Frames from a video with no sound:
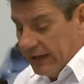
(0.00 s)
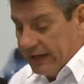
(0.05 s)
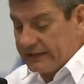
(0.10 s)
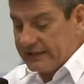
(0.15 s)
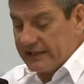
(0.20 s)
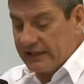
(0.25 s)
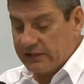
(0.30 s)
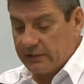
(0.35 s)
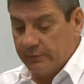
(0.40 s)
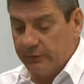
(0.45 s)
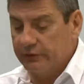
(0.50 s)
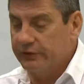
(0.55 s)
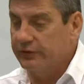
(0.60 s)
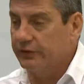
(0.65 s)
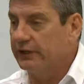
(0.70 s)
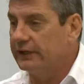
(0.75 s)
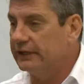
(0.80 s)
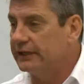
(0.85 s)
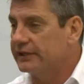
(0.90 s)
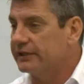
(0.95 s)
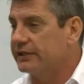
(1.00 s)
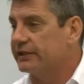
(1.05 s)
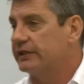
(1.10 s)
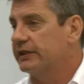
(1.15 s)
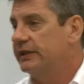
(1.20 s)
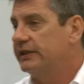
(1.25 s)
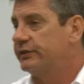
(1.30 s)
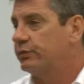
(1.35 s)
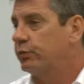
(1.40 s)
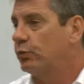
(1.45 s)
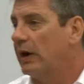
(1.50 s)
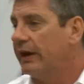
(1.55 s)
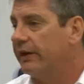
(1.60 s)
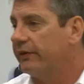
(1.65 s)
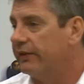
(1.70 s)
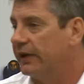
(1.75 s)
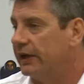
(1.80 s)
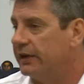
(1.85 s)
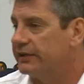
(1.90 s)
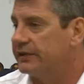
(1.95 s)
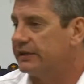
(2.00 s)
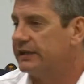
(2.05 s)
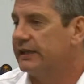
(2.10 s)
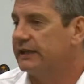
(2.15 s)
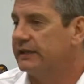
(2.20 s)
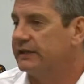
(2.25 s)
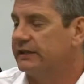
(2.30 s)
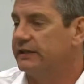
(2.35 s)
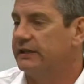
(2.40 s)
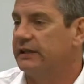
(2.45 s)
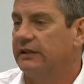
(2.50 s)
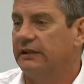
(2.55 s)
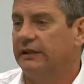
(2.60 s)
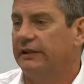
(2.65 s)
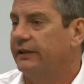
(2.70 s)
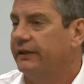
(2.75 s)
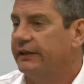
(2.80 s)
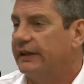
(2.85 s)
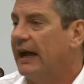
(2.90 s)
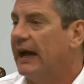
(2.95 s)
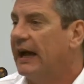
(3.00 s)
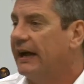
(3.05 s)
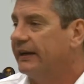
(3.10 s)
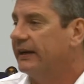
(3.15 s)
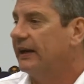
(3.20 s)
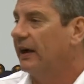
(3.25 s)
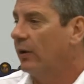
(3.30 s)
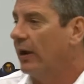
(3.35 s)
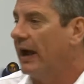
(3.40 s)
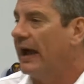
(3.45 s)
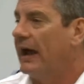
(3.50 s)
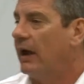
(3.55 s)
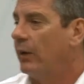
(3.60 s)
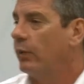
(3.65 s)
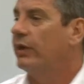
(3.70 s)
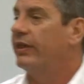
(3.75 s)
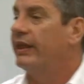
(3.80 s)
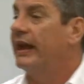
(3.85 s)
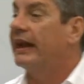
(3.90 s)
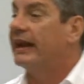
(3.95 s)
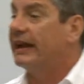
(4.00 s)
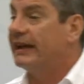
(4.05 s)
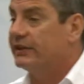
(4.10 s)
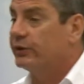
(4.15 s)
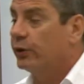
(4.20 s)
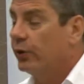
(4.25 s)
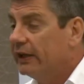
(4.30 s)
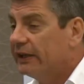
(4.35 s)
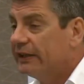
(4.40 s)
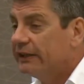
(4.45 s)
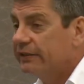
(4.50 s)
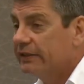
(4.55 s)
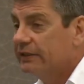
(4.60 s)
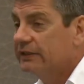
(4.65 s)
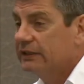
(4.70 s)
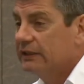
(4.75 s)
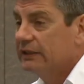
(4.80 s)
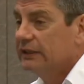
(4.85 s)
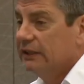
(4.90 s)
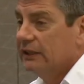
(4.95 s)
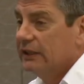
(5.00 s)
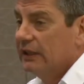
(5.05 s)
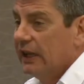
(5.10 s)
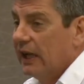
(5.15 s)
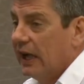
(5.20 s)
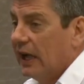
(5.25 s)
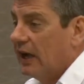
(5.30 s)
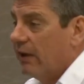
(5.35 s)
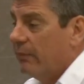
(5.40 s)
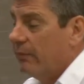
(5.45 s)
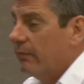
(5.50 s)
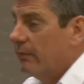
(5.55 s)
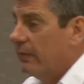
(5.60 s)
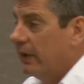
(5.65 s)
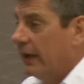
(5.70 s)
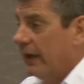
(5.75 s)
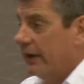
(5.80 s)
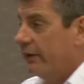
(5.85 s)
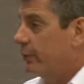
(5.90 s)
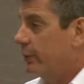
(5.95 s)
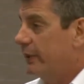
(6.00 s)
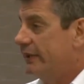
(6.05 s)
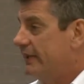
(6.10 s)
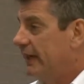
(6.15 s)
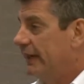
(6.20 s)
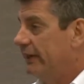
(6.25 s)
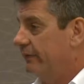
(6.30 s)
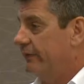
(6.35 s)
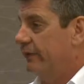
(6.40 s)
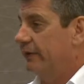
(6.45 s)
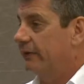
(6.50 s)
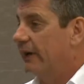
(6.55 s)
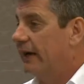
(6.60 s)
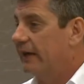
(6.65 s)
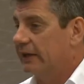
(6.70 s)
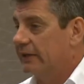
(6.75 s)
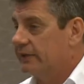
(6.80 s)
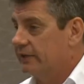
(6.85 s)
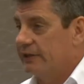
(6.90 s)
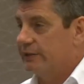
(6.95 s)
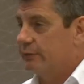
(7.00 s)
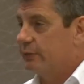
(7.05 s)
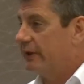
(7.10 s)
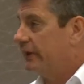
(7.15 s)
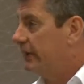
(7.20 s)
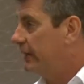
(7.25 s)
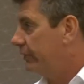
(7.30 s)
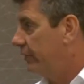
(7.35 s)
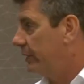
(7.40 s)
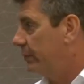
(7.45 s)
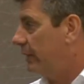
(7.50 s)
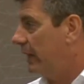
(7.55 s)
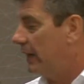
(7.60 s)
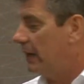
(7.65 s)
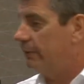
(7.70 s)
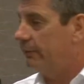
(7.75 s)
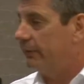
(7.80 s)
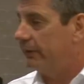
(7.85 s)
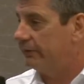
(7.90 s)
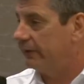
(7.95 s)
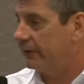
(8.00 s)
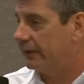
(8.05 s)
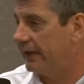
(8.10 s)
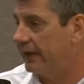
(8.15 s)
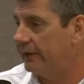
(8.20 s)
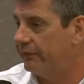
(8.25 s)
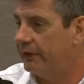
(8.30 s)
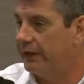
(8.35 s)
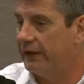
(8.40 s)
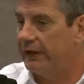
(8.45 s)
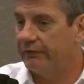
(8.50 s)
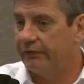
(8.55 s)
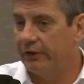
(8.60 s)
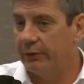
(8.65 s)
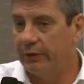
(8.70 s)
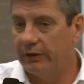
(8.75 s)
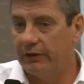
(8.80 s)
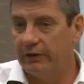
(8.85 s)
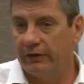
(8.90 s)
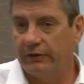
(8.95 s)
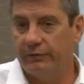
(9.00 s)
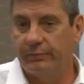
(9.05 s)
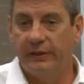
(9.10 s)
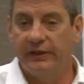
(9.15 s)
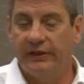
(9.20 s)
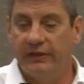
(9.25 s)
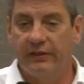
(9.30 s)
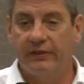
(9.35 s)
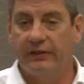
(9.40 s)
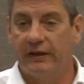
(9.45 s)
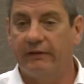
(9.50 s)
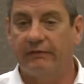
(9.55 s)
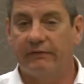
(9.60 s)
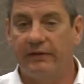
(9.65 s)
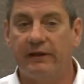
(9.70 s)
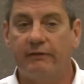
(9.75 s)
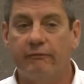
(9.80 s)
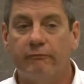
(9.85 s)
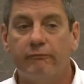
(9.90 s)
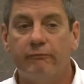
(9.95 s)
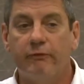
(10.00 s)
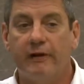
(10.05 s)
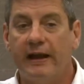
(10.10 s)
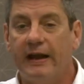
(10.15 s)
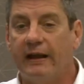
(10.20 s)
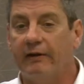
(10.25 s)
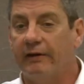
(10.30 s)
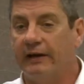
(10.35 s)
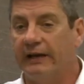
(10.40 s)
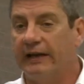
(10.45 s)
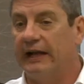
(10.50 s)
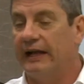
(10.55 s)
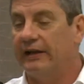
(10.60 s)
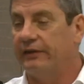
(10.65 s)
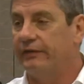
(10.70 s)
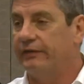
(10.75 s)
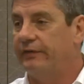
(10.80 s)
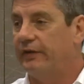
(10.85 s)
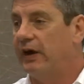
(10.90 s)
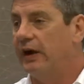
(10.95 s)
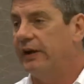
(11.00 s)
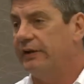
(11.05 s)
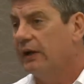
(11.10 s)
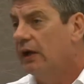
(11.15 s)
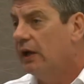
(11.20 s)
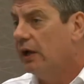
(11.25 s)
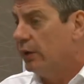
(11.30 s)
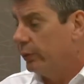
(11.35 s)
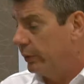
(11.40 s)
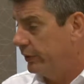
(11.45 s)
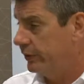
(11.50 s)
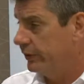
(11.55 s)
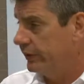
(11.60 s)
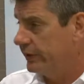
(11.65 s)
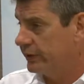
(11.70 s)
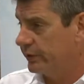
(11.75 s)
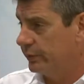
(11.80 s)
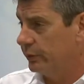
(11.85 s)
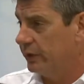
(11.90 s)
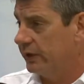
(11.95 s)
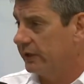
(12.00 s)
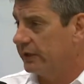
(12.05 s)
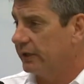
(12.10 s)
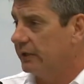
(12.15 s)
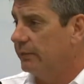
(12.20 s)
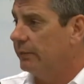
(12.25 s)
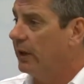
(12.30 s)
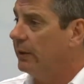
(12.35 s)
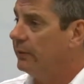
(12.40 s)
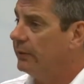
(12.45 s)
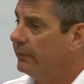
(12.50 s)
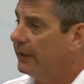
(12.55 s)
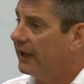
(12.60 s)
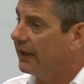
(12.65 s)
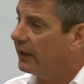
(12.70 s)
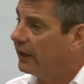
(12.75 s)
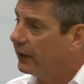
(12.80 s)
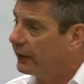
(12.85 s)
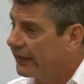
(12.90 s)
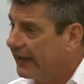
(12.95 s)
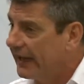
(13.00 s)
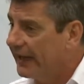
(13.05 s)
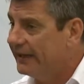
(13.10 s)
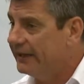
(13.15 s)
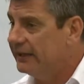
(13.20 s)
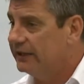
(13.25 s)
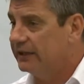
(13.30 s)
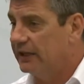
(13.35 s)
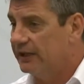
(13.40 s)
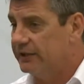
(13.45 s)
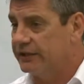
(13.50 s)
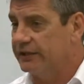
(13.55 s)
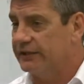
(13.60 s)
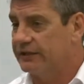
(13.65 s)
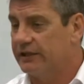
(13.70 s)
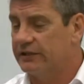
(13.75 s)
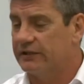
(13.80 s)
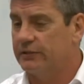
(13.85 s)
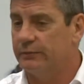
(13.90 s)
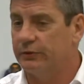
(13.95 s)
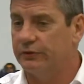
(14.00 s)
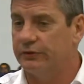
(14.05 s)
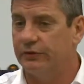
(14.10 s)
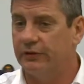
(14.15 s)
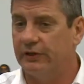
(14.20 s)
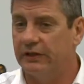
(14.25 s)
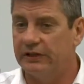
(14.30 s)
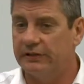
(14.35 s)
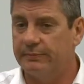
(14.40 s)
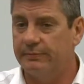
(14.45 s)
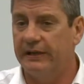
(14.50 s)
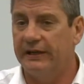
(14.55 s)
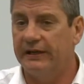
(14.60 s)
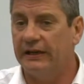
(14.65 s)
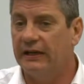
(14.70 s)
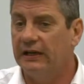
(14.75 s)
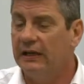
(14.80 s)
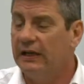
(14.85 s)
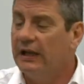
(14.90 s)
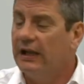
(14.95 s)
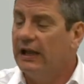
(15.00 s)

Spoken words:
Accessible toilets is one of those things that you can't go out without a toilet. And we take it for granted because there's one in every pub and every cafe everywhere else, but they're rare and hard to find. We're doing some work at the moment about locating those accessible toilets better,